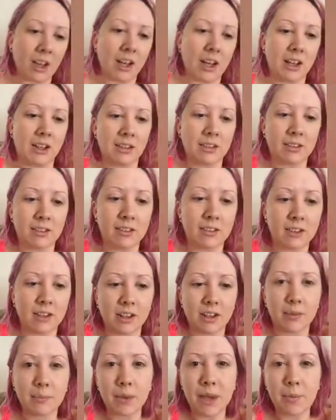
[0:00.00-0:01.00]
and
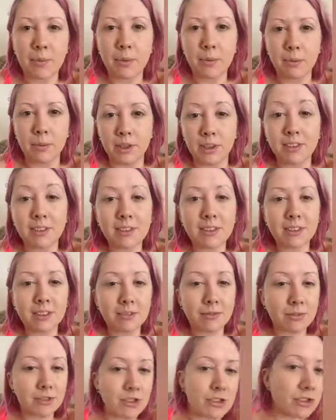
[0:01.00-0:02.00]
people would
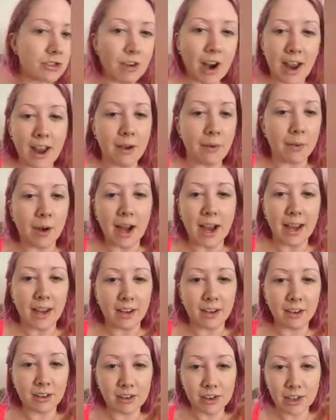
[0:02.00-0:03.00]
straight
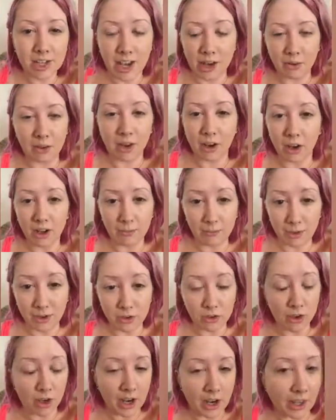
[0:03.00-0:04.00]
away tell that I'd been
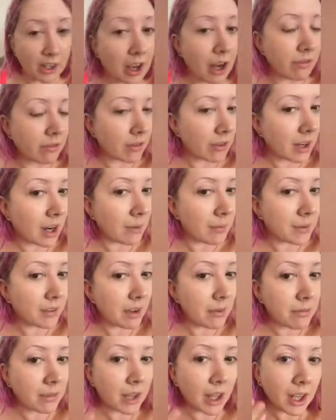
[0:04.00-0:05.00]
trying to cover up
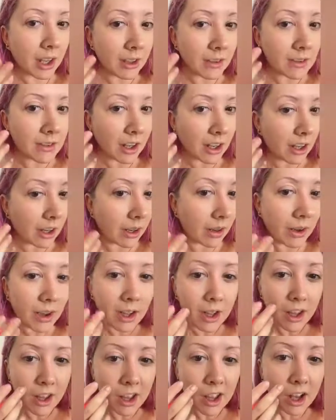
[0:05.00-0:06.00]
something. So
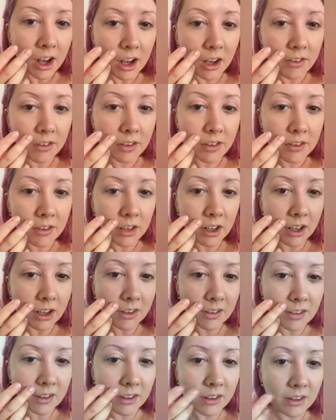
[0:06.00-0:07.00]
I just
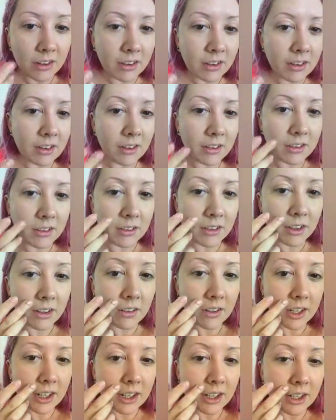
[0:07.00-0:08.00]
like to
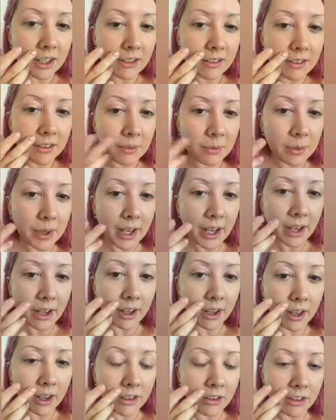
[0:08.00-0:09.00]
do a little
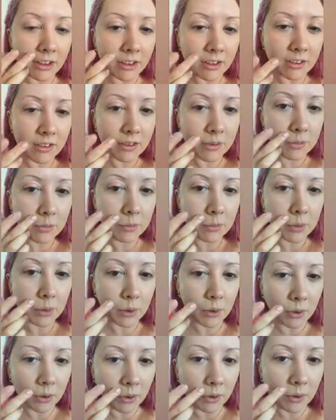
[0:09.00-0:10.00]
bit and just
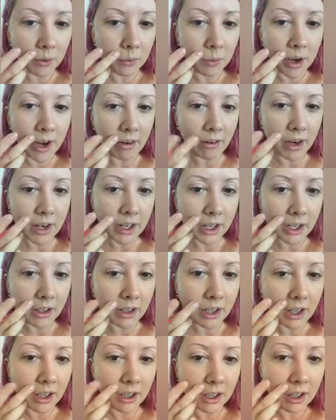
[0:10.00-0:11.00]
more where I
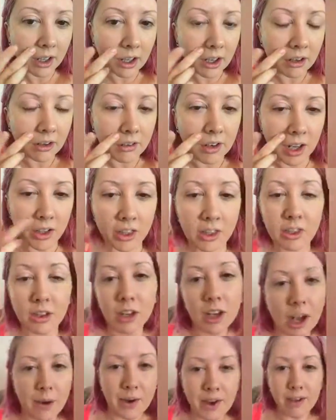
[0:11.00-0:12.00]
need it, rather
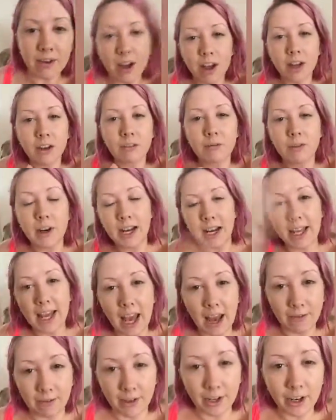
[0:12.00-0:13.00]
than going really
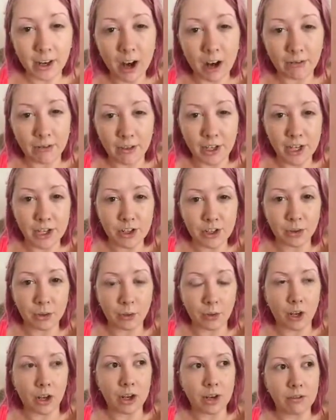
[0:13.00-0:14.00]
heavy coverage
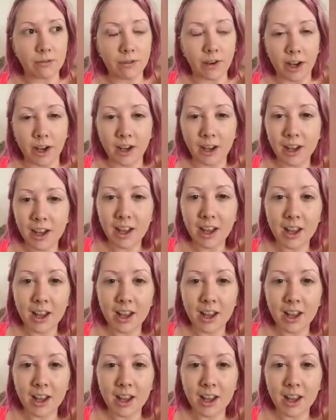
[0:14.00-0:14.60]
all over.